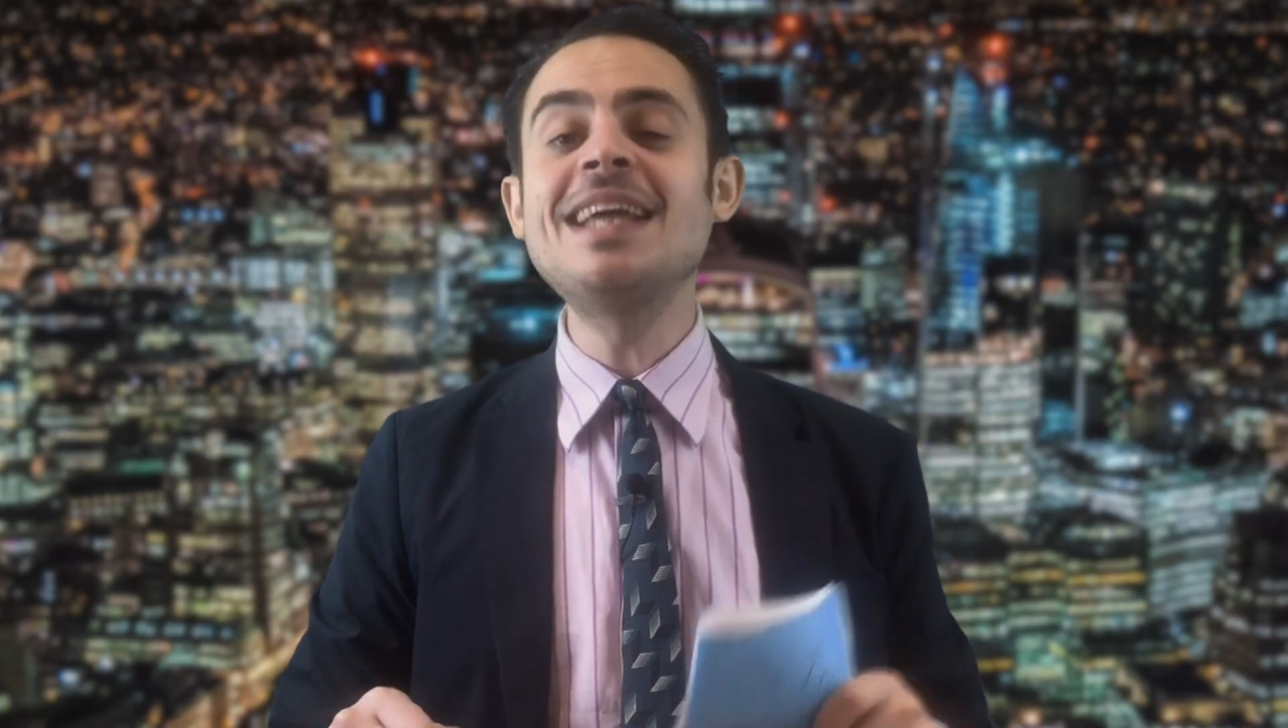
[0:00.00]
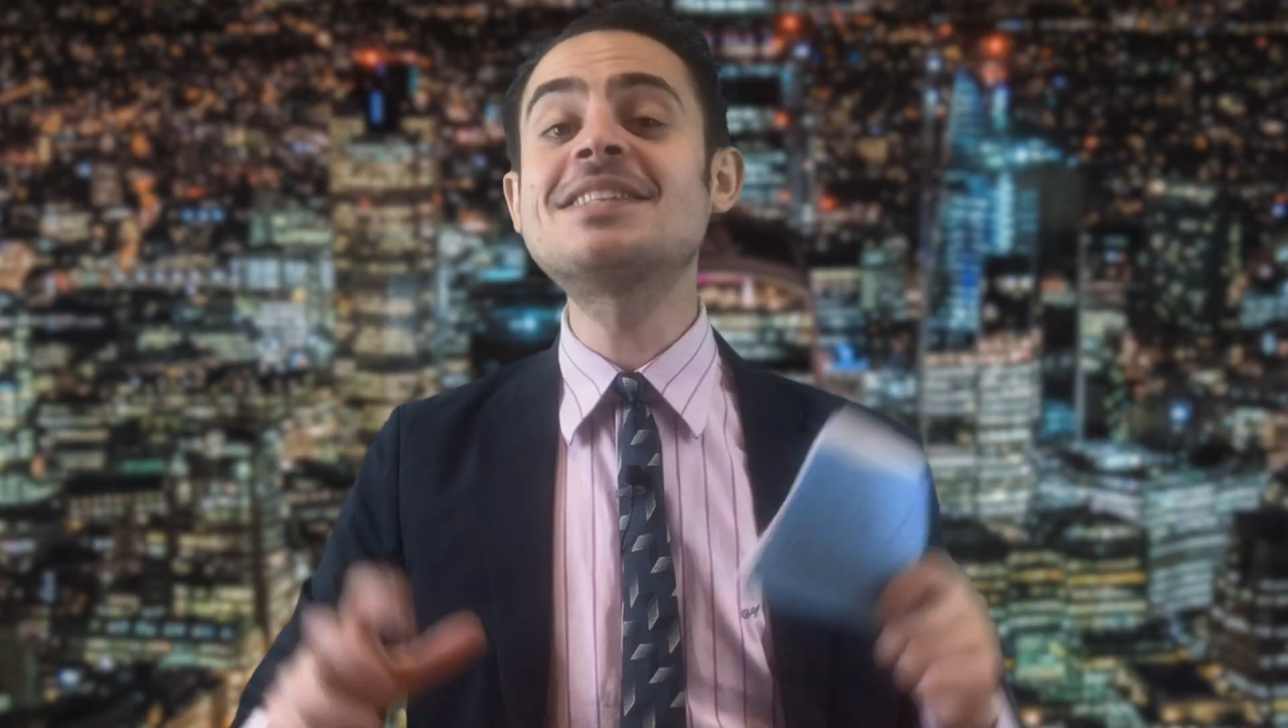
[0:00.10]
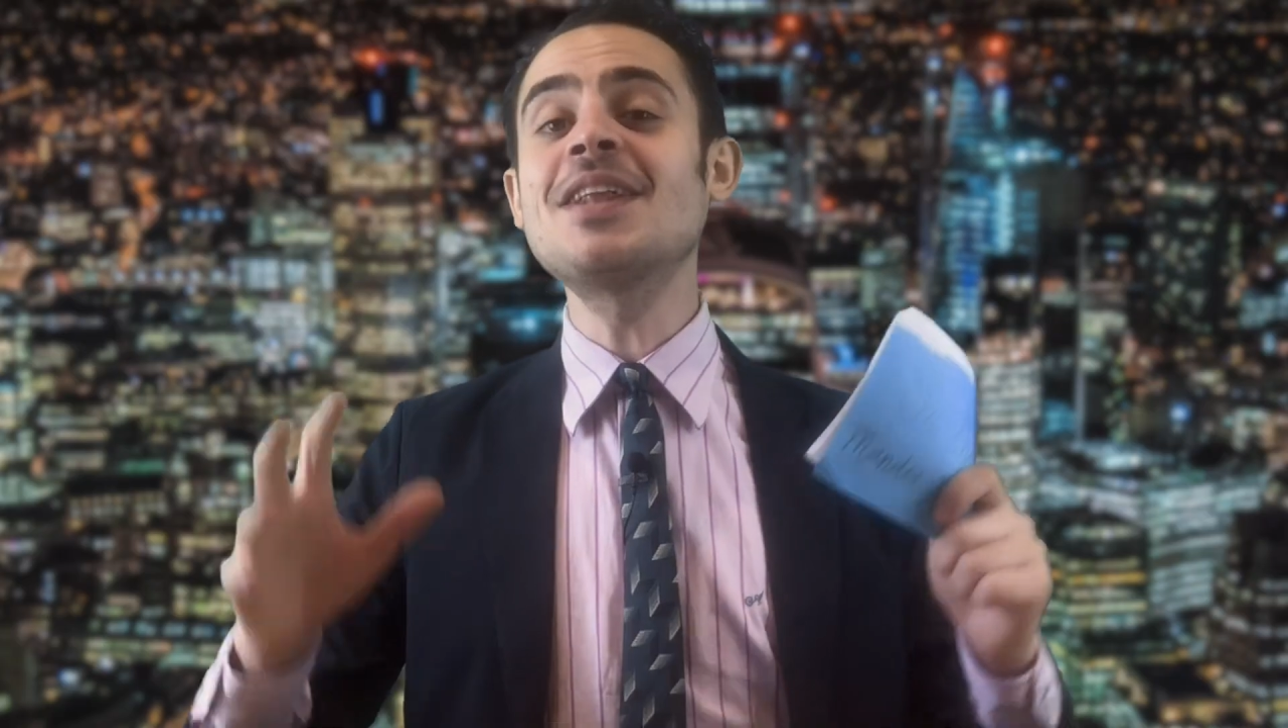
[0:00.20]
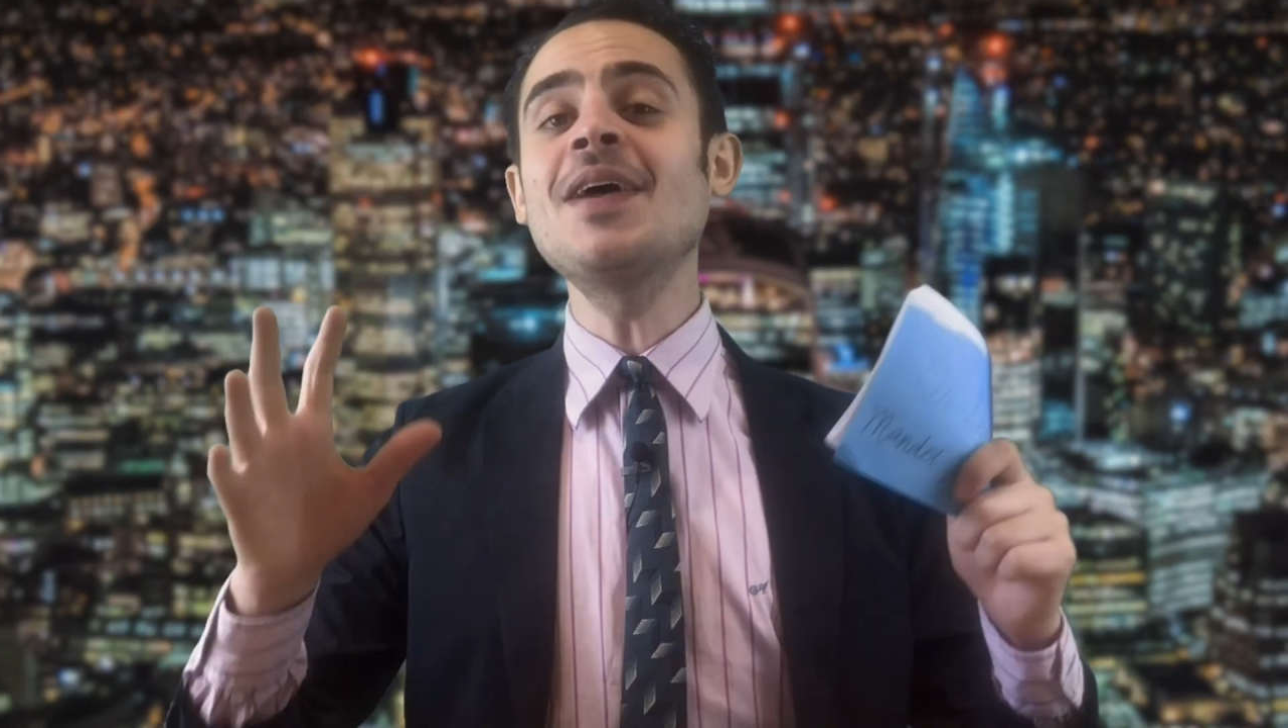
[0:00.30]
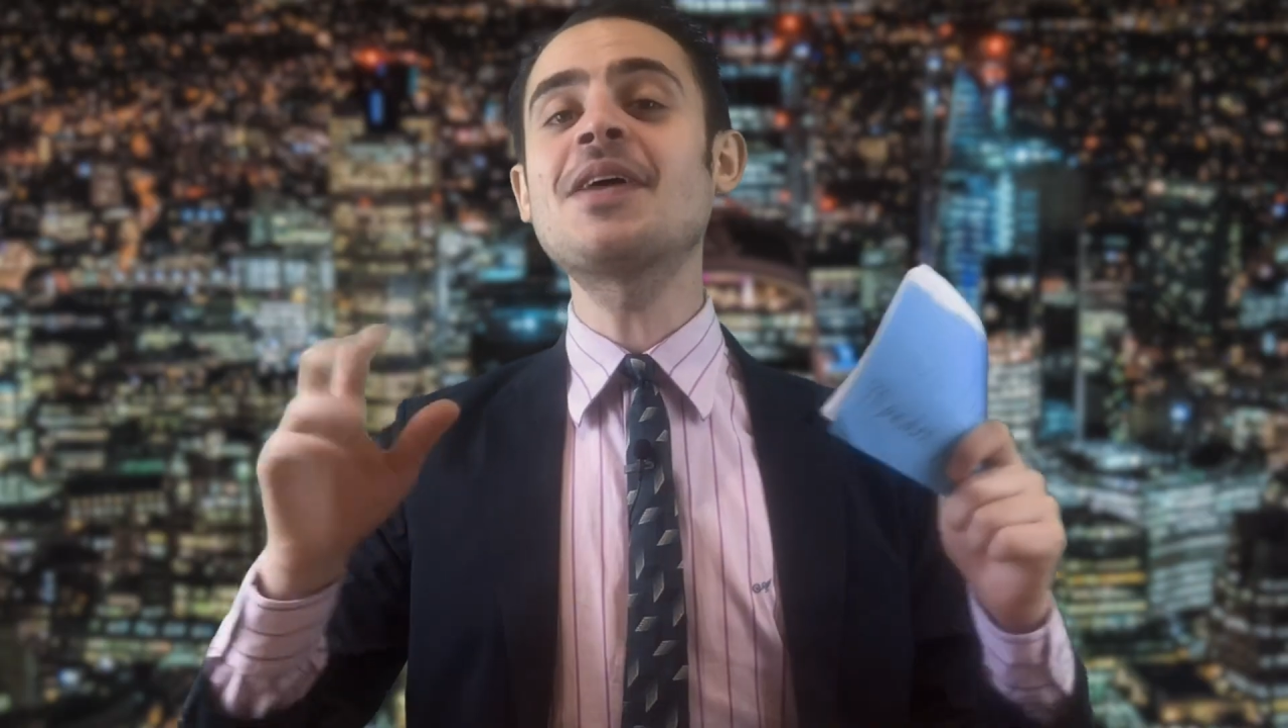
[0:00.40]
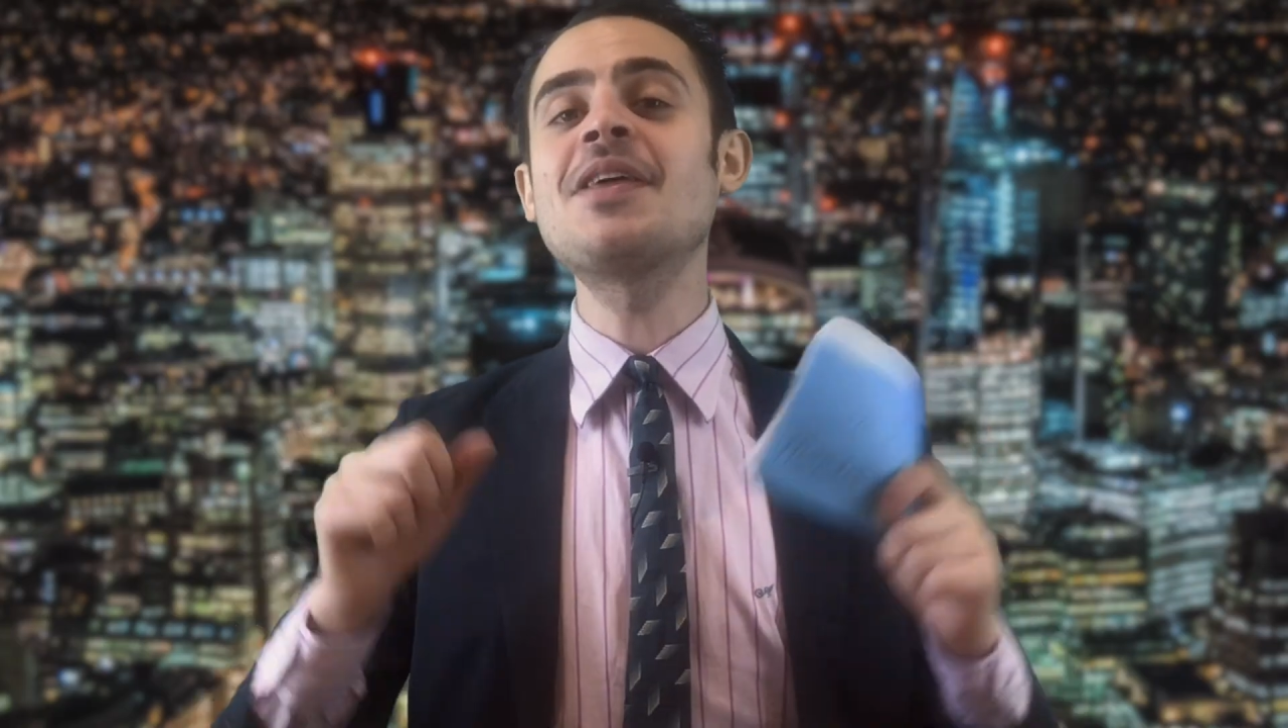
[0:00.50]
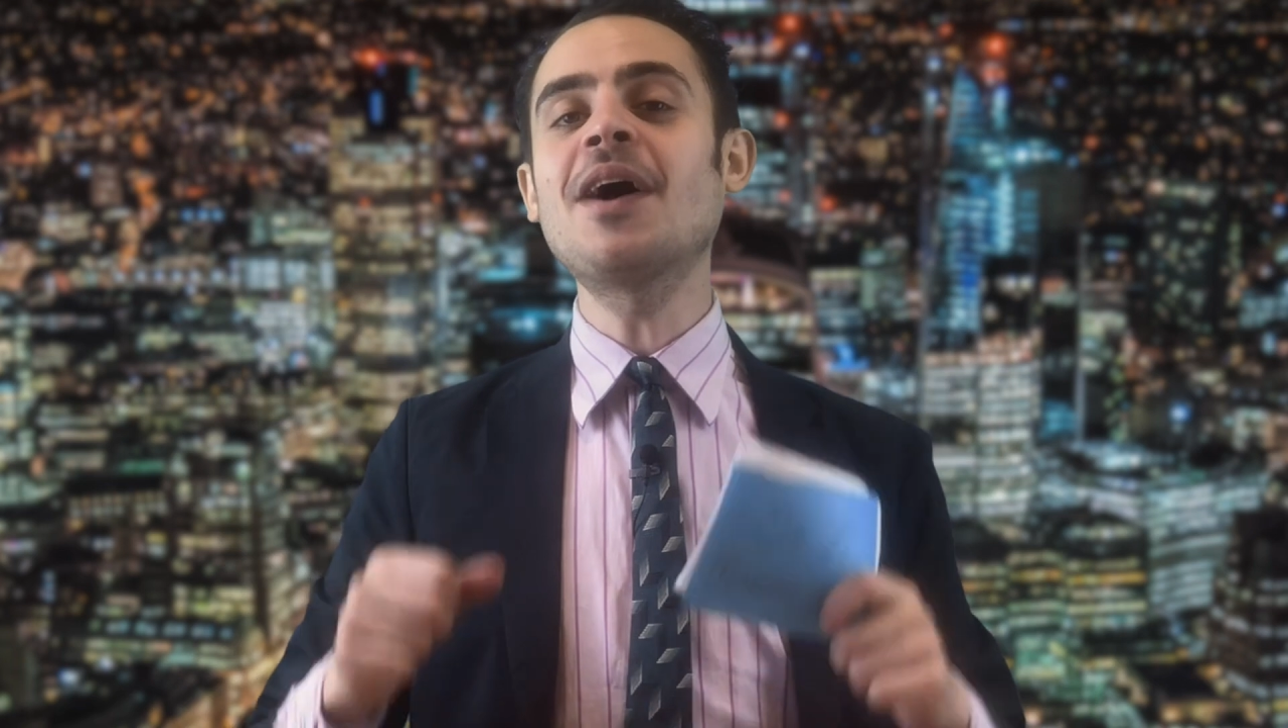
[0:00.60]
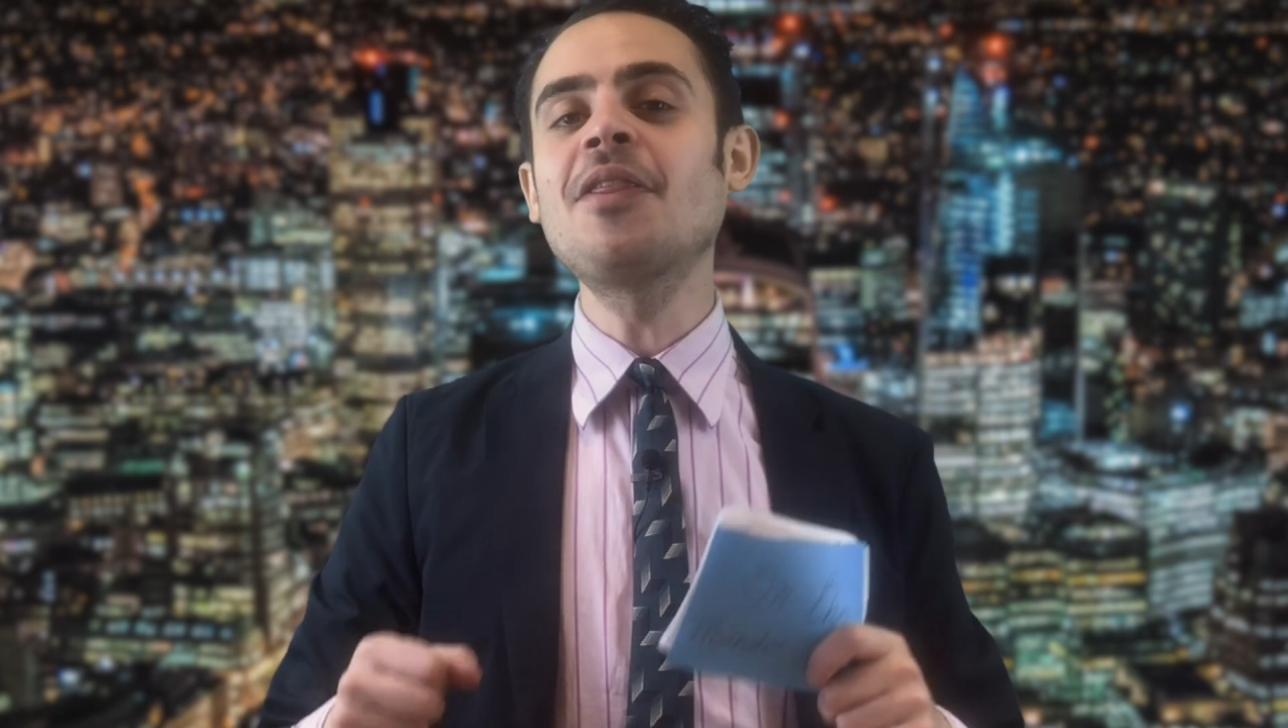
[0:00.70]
It's like the